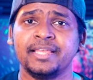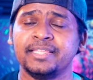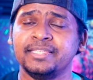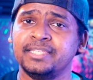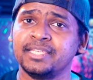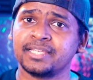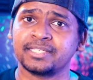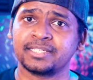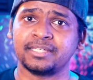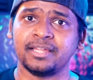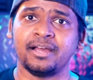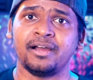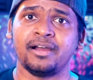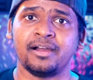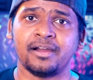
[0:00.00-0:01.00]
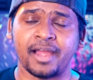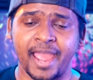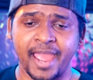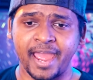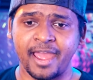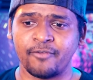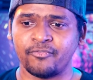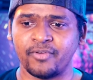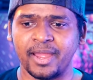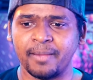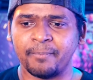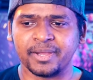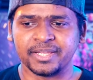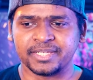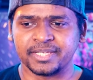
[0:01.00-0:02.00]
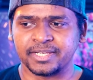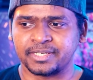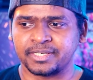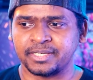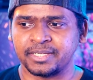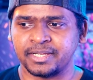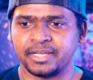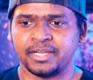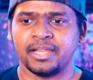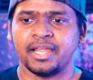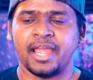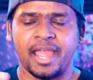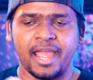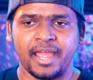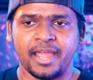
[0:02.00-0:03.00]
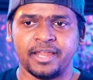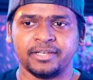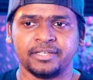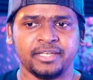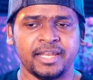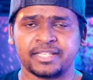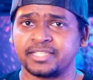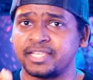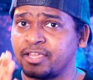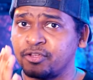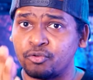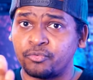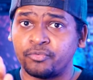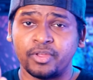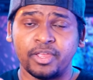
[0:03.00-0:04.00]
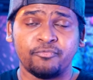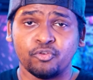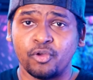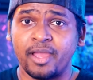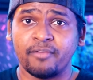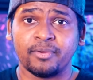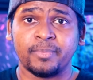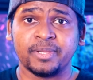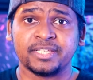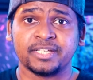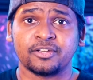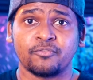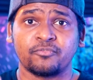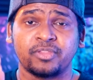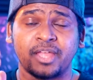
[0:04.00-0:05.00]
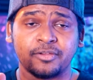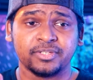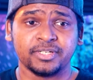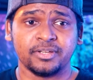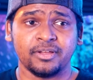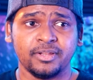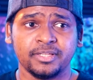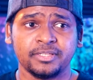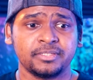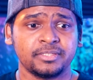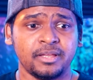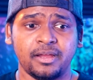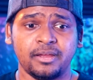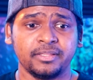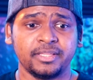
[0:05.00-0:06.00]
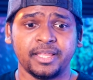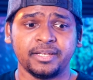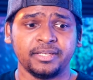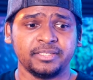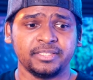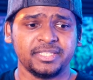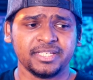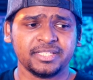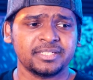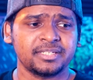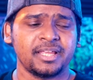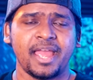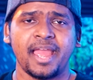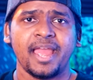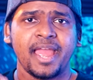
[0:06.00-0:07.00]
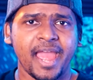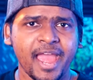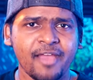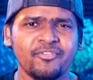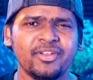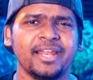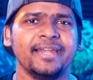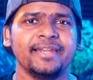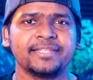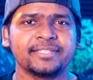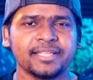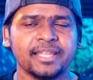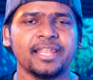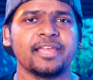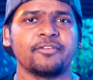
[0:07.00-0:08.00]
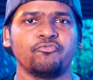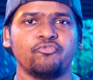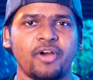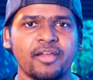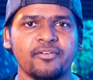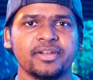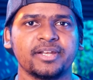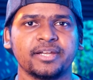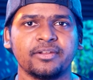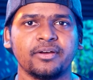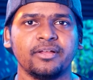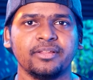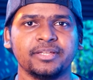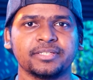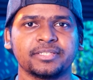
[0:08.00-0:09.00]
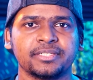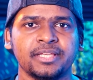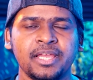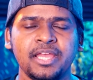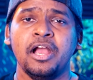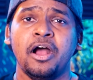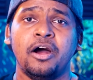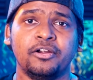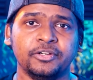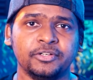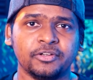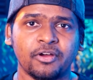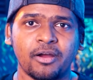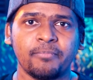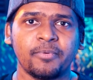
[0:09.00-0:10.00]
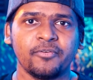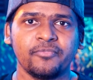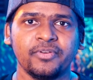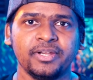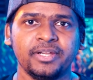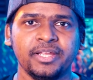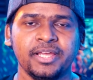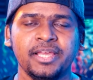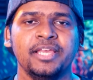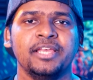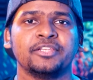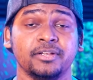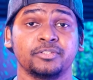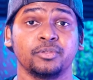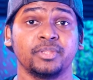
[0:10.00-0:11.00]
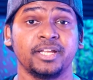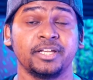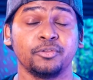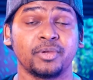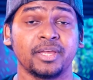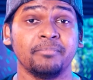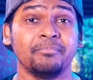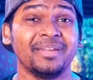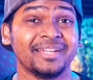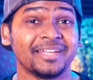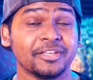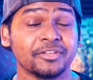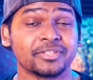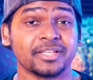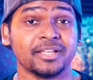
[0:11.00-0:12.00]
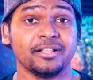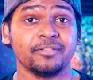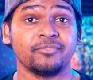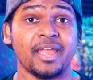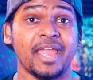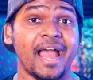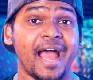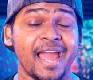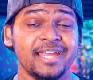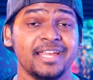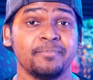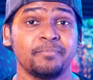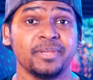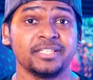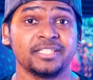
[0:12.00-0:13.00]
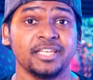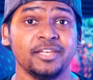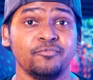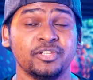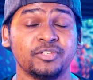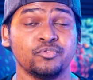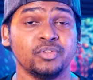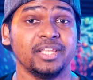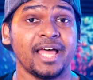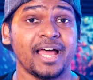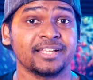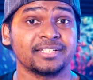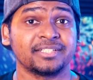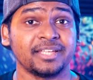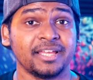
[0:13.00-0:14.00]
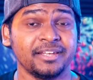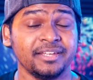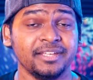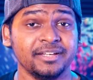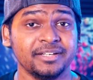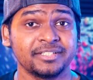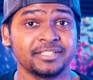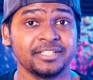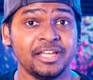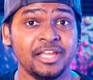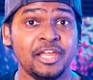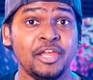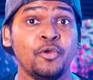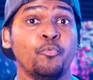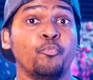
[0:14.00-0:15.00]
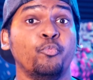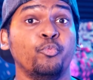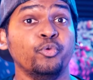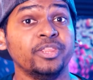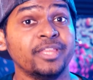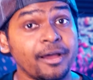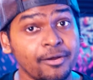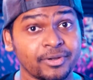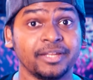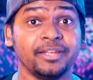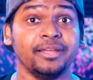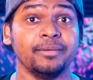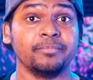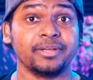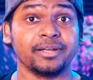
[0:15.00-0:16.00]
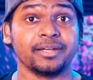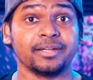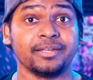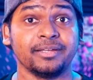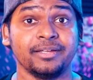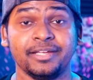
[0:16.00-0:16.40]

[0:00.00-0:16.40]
just have a budget, and let's say if you have a budget of $1,000, then just have an additional like $500 on top of it, so that you can build yourself a high-end PC which will last 10 years without any upgrade.